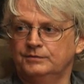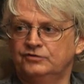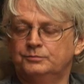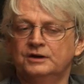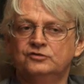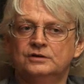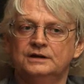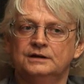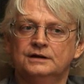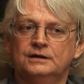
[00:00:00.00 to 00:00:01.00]

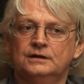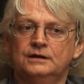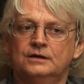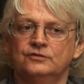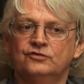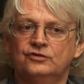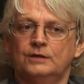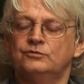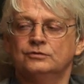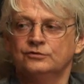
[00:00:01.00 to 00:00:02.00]
especially in a
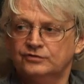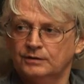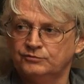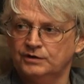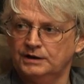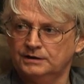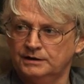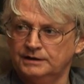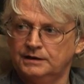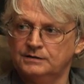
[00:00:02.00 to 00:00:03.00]
conceptual subject
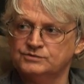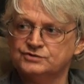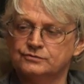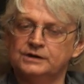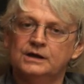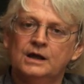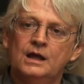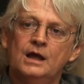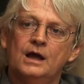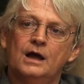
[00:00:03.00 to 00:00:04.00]
like chemistry.
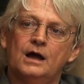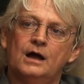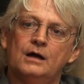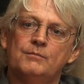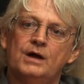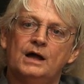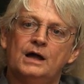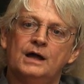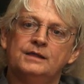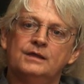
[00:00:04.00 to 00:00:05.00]

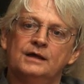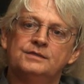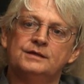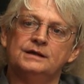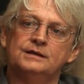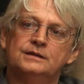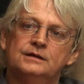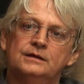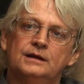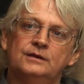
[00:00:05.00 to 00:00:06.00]
I think
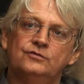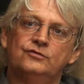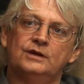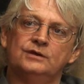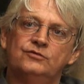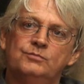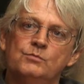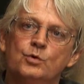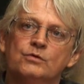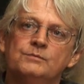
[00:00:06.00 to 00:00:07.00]
that it's
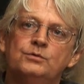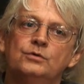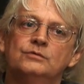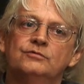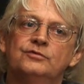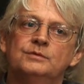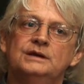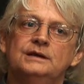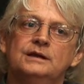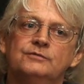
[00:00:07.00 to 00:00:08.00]
more important for
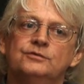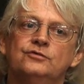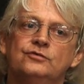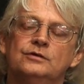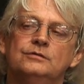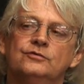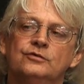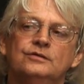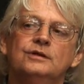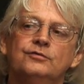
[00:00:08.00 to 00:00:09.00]
me to give the
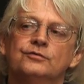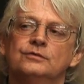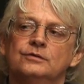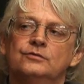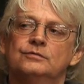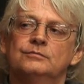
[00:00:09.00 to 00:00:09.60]
students a different